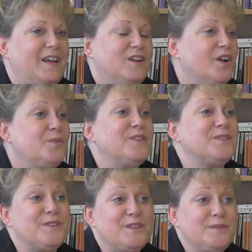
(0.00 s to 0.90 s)
I'd gone
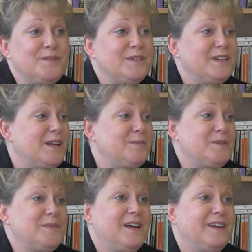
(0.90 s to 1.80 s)
away for Christmas. When I
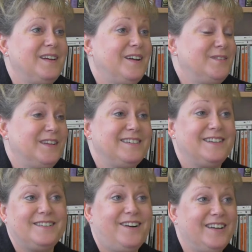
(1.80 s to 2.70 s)
came home, I
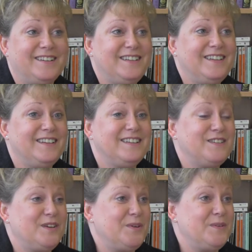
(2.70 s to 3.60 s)
realized I'd gotten it,
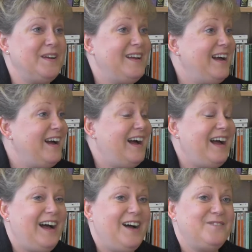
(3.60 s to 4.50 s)
and so
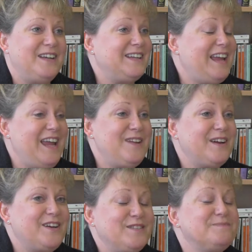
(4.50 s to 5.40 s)
when it
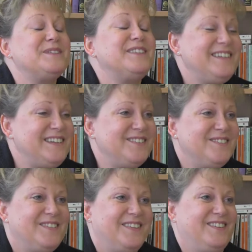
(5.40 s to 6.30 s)
came, I couldn't
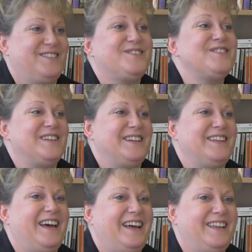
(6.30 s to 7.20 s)
believe the
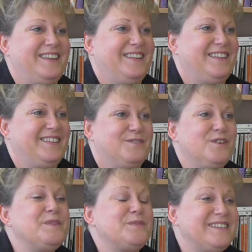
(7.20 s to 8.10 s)
story that
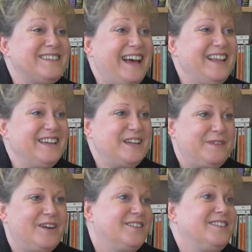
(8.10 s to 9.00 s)
this woman was
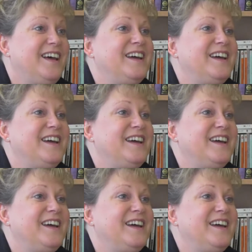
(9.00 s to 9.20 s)
telling about her